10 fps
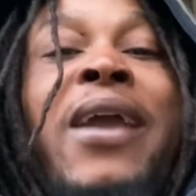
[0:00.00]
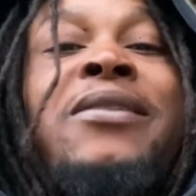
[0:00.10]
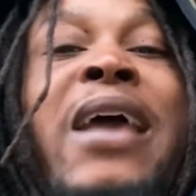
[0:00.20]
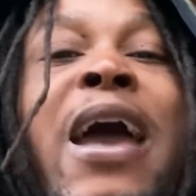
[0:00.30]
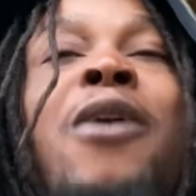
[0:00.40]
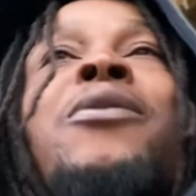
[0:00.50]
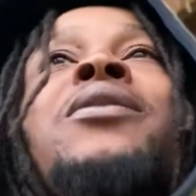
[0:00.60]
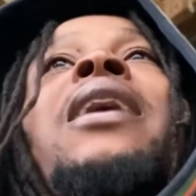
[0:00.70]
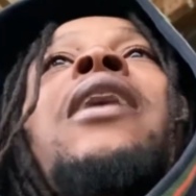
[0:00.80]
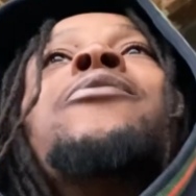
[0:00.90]
now.
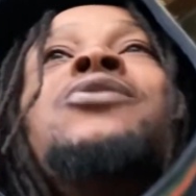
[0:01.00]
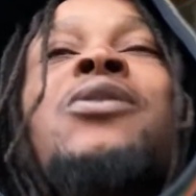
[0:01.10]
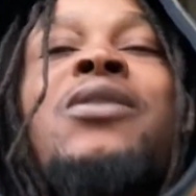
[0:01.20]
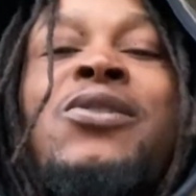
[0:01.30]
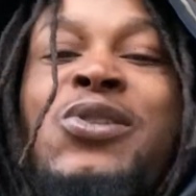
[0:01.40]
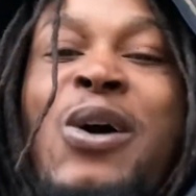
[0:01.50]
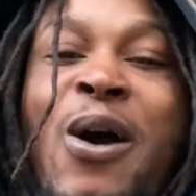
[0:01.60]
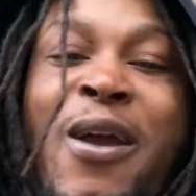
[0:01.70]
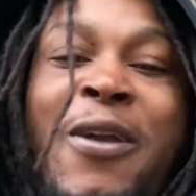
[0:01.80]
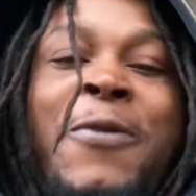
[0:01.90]
And now it's going to
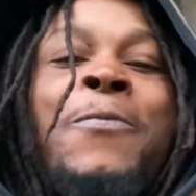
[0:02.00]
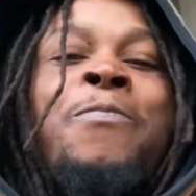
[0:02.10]
start